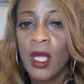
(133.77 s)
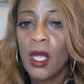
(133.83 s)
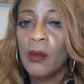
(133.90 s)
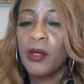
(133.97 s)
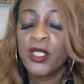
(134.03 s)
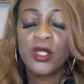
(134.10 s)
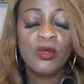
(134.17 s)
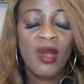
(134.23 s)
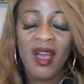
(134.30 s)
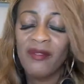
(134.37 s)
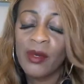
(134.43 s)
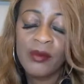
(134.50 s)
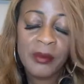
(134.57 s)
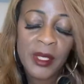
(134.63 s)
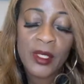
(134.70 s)
but you
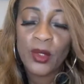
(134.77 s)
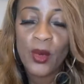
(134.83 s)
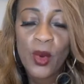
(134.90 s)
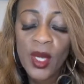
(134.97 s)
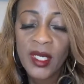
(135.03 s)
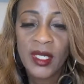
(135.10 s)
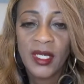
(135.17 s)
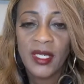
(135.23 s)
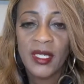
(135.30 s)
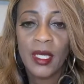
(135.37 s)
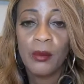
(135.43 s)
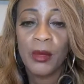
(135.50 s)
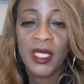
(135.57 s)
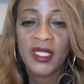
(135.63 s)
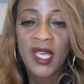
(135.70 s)
haven't been doing anything
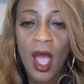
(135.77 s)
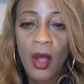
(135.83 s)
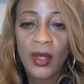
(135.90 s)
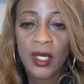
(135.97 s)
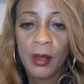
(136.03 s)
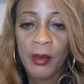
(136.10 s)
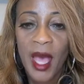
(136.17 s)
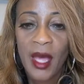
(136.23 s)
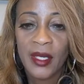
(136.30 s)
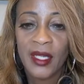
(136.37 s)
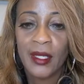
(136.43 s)
but talking about it.